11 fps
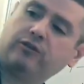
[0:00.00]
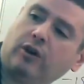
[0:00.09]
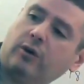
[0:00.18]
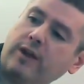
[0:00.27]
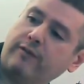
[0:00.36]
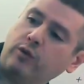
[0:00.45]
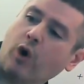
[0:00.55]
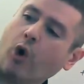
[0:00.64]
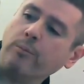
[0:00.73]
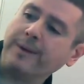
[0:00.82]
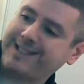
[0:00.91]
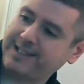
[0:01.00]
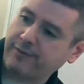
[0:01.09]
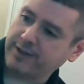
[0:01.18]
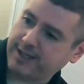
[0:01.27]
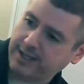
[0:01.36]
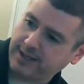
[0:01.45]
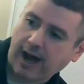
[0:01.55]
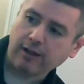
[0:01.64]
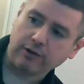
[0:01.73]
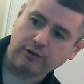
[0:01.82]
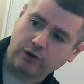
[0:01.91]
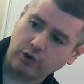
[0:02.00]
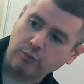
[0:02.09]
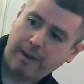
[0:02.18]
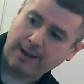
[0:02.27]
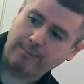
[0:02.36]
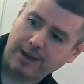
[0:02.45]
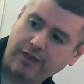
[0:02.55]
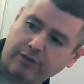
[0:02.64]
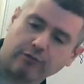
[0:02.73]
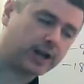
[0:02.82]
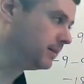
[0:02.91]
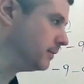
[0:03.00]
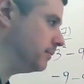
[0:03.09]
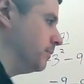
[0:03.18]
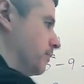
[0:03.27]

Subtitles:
So if you owe me $17 and you pay me 3,